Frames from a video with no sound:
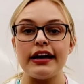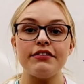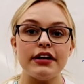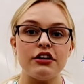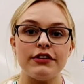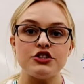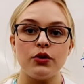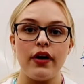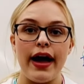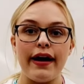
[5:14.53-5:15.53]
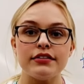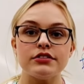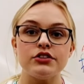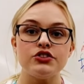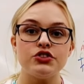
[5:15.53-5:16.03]
If an individual
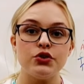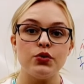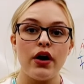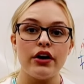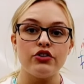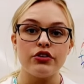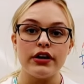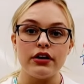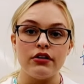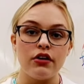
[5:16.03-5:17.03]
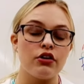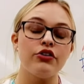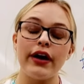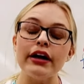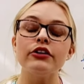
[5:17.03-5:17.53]
has 200 or
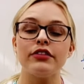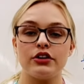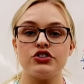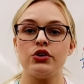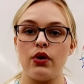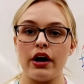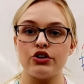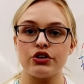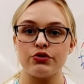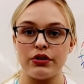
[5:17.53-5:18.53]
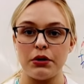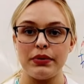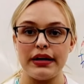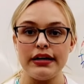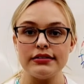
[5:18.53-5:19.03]
greater than 200
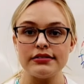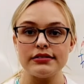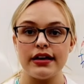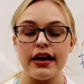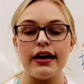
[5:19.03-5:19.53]
repeats,